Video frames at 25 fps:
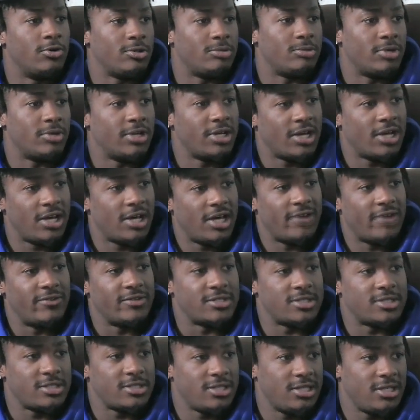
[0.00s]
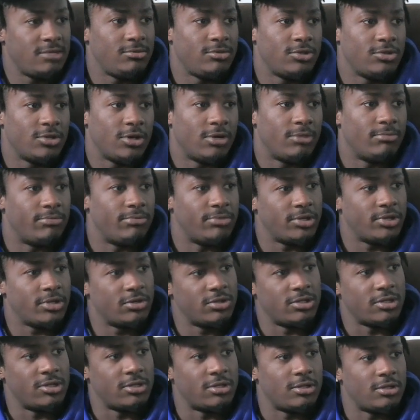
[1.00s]
But now I have a team. You know, I'm
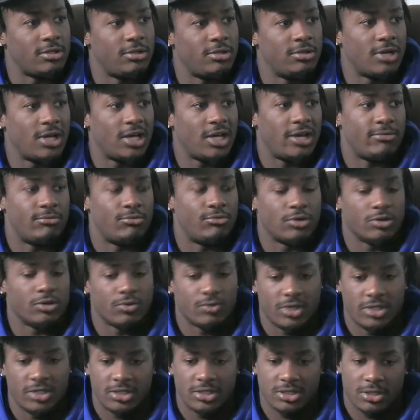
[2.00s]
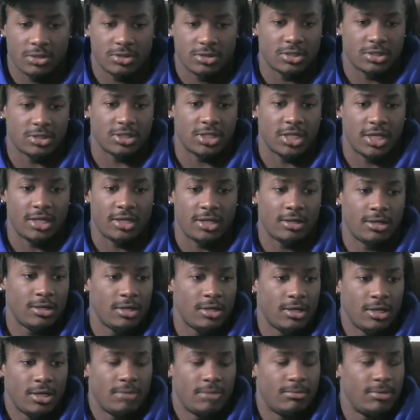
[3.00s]
building. You know, I have more yeah. resources. Like
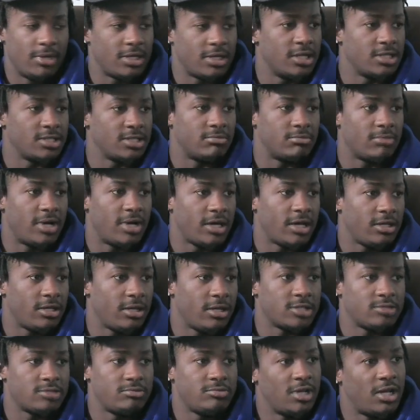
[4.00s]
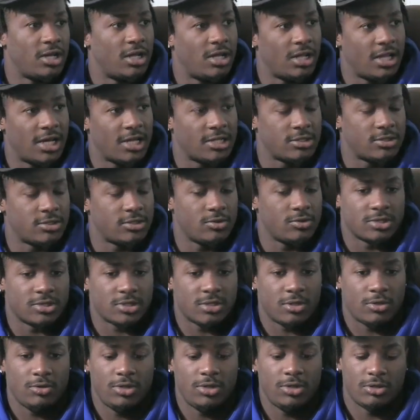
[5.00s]
mm-hmm. my cousin Mike, he helps me out a lot too. So
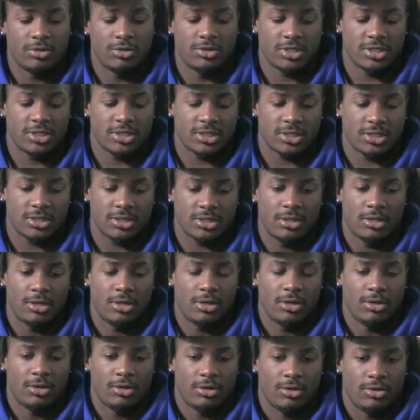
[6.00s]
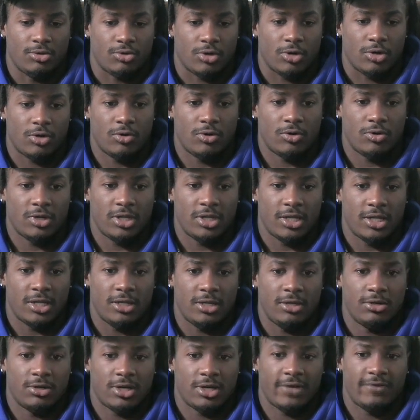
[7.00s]
you know, just growing and you
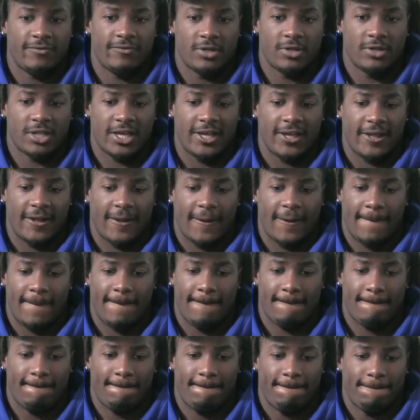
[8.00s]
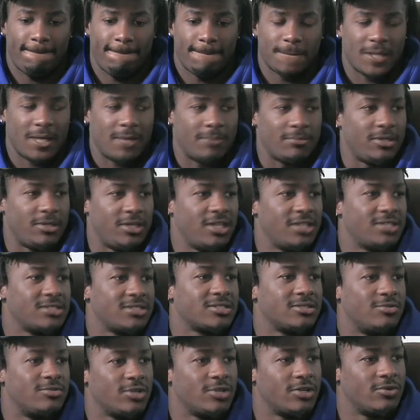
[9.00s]
know, I feel like I'm getting
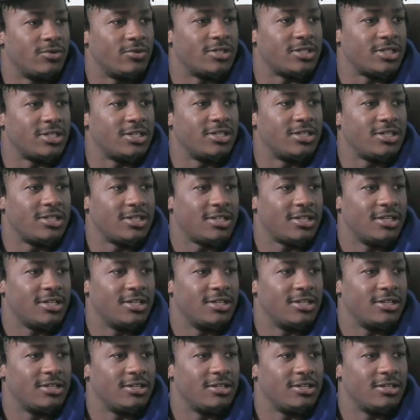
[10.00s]
somewhere with it. Yeah.